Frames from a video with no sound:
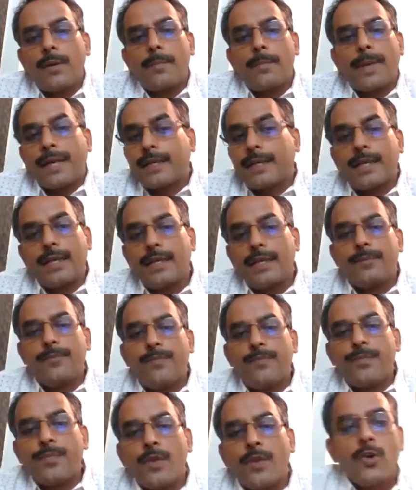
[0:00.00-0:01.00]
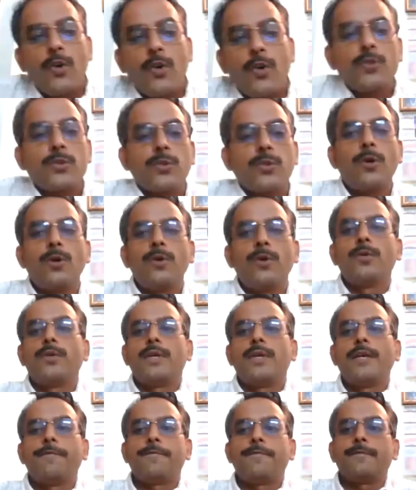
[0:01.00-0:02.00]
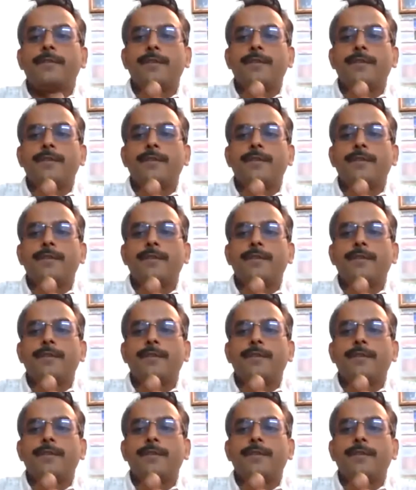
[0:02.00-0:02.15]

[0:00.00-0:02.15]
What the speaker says: practically. So if